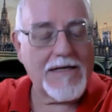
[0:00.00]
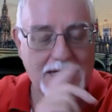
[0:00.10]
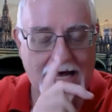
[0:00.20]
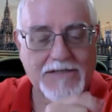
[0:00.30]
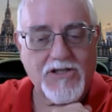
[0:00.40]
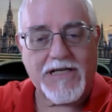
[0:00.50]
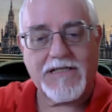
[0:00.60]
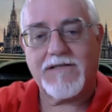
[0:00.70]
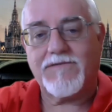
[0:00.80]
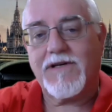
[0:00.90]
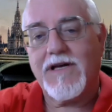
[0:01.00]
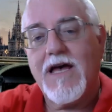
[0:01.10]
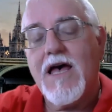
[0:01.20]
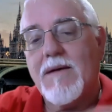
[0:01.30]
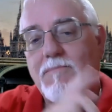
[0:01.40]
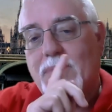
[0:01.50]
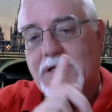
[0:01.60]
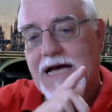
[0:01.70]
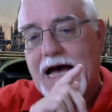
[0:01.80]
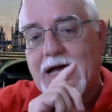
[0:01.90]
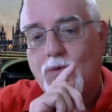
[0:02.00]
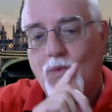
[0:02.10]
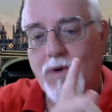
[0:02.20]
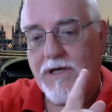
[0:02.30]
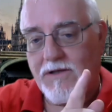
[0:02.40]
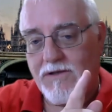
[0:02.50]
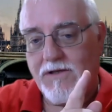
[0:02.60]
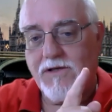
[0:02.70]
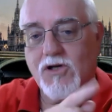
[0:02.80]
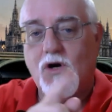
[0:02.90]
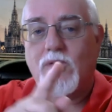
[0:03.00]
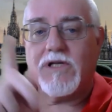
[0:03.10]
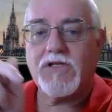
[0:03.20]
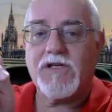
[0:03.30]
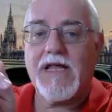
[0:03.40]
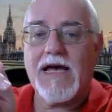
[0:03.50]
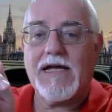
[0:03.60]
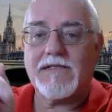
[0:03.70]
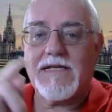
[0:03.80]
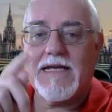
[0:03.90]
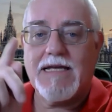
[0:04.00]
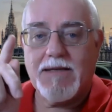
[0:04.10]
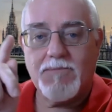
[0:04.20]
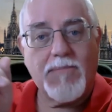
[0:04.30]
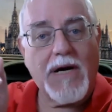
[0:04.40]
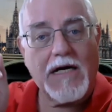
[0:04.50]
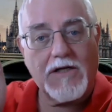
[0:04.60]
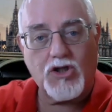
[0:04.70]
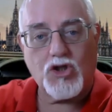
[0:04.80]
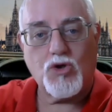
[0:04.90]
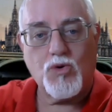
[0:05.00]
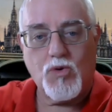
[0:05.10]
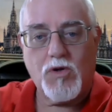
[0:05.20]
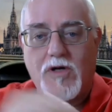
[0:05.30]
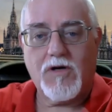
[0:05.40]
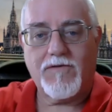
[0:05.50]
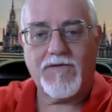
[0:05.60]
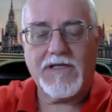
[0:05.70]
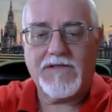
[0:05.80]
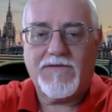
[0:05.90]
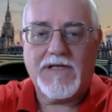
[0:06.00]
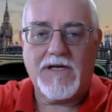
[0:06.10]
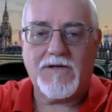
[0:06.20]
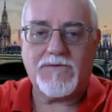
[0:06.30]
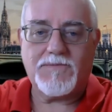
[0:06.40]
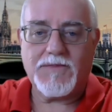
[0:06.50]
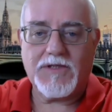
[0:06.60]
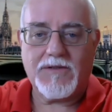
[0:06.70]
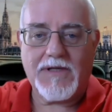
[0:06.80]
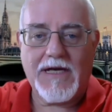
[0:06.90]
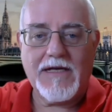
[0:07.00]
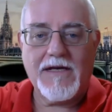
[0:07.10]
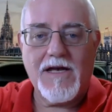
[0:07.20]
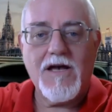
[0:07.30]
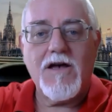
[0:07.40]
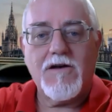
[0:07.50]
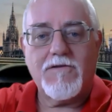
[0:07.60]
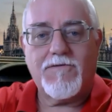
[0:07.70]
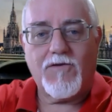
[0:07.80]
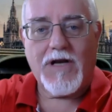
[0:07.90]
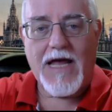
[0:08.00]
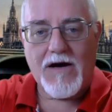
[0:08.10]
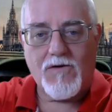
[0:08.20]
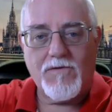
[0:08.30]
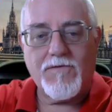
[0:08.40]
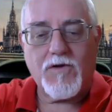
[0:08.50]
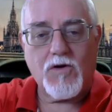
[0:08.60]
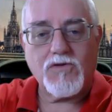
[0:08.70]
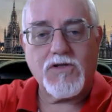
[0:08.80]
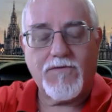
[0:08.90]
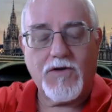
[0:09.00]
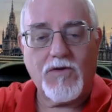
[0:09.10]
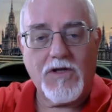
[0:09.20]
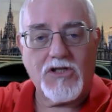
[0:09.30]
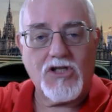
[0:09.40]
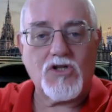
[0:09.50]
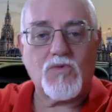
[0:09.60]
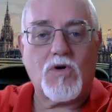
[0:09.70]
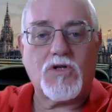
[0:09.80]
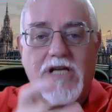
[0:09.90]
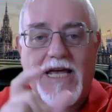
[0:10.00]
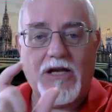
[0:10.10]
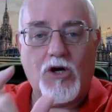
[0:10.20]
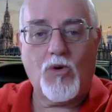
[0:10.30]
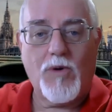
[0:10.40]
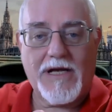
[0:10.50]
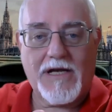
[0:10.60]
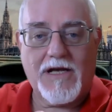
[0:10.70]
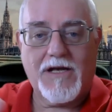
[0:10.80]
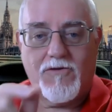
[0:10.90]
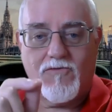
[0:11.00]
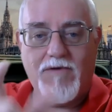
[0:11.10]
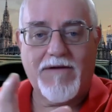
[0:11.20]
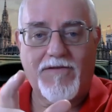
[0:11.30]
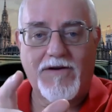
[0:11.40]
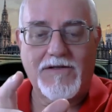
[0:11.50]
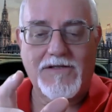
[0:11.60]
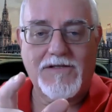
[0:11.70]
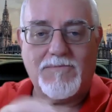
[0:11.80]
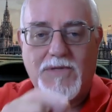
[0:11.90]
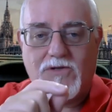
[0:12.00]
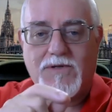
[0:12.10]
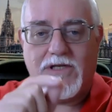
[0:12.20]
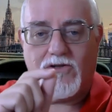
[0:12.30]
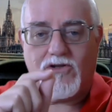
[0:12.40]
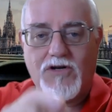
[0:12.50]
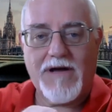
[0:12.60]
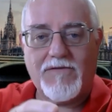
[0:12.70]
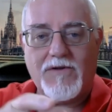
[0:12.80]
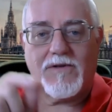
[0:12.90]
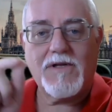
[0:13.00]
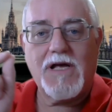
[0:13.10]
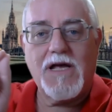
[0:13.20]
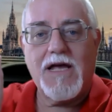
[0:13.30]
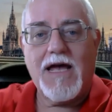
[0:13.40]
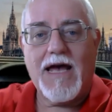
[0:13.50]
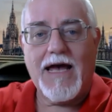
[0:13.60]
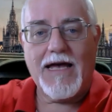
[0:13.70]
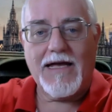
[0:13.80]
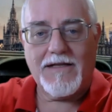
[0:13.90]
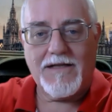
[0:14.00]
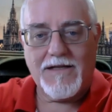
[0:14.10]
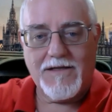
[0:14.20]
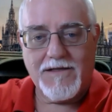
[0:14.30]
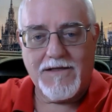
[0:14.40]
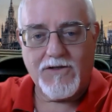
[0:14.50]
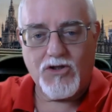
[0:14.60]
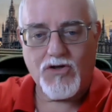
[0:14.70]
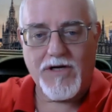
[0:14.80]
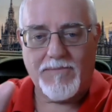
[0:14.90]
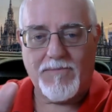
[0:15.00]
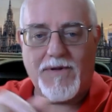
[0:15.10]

adjective. But I will go into that in part 2 of this video. Okay? For now, for those of you that just want a quick reference between travel and trip,